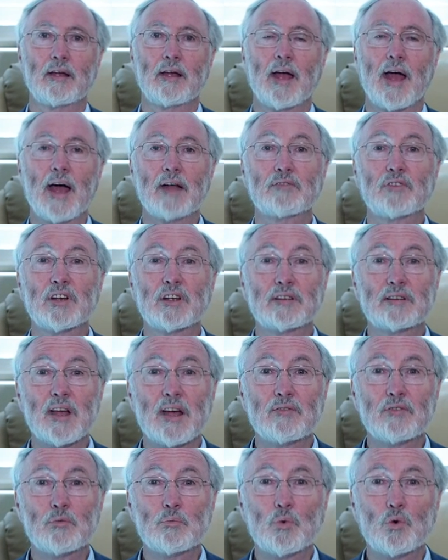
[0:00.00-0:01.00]
Advocate
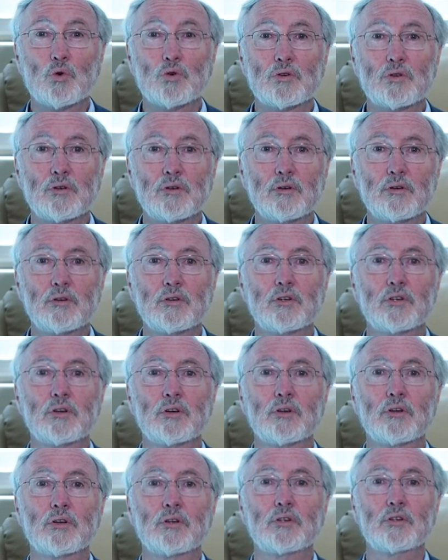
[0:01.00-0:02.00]
David Broughton,
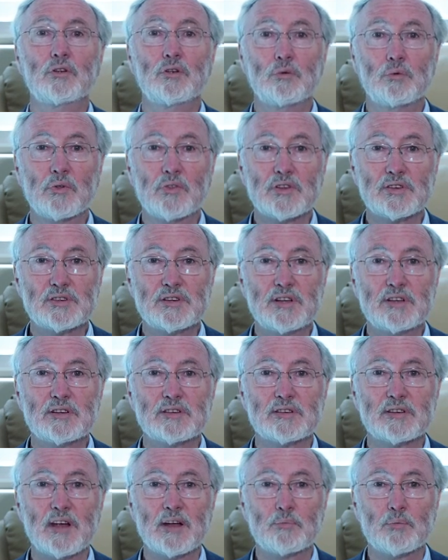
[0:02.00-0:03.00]
you were the senior
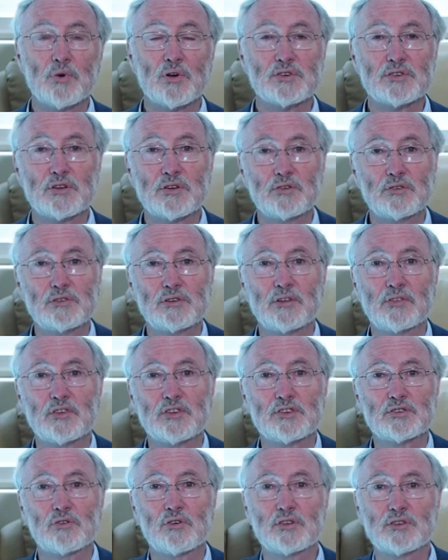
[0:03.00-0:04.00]
state prosecutor in the
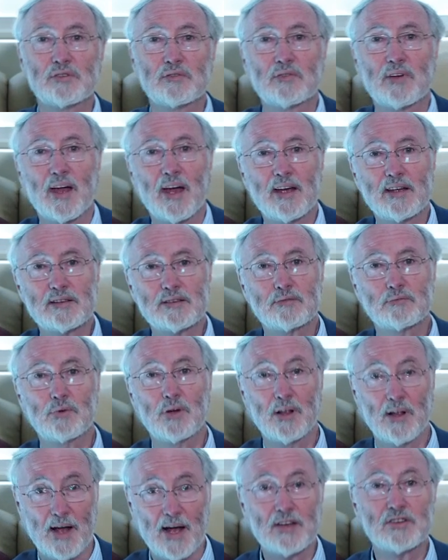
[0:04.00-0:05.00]
Stoichkov case.
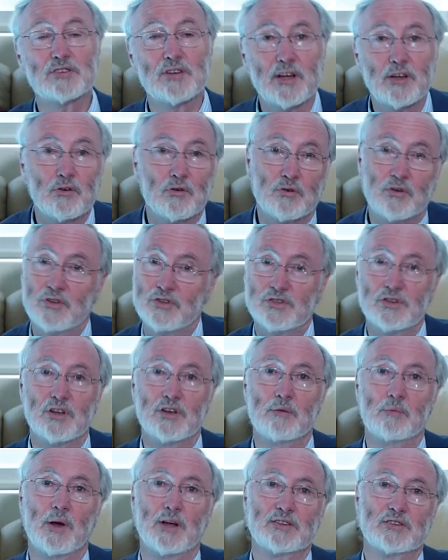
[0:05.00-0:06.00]
Well, I share your concern
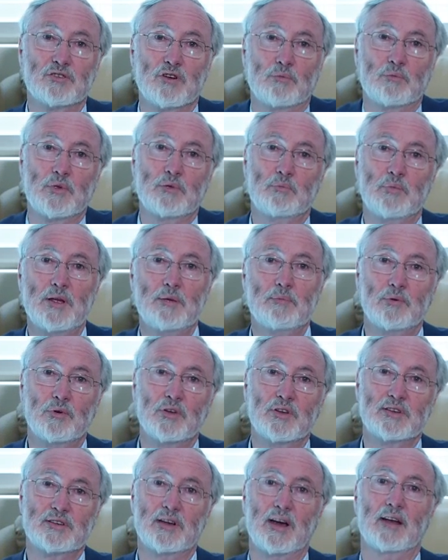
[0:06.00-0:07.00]
about stopping people who
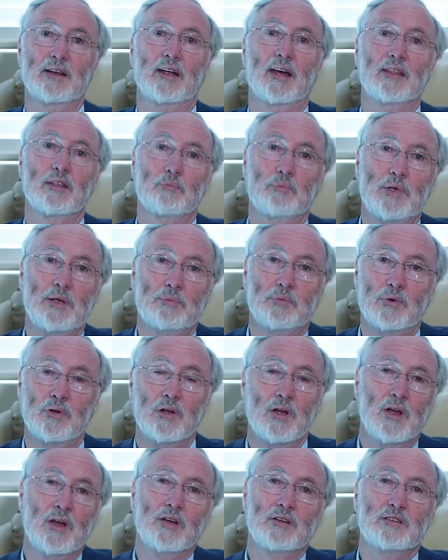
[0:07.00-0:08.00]
incite other people
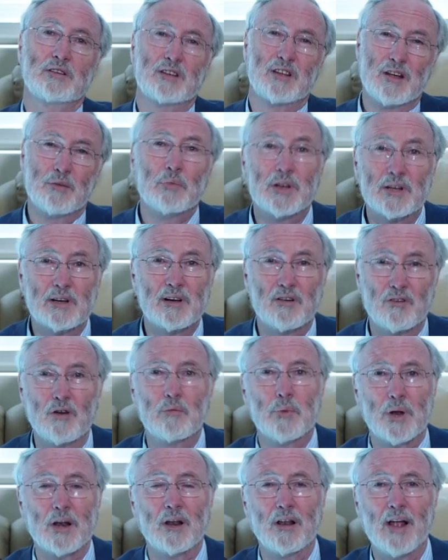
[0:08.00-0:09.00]
to commit
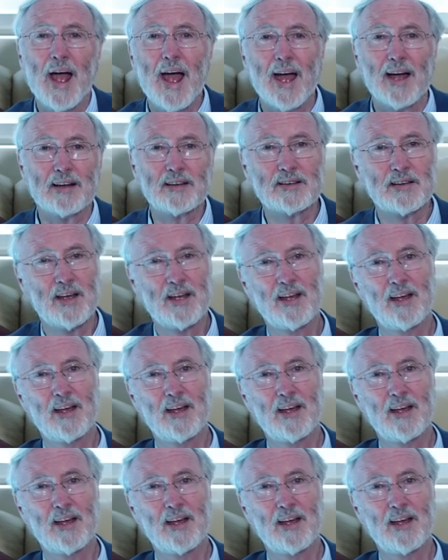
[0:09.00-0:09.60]
criminal acts,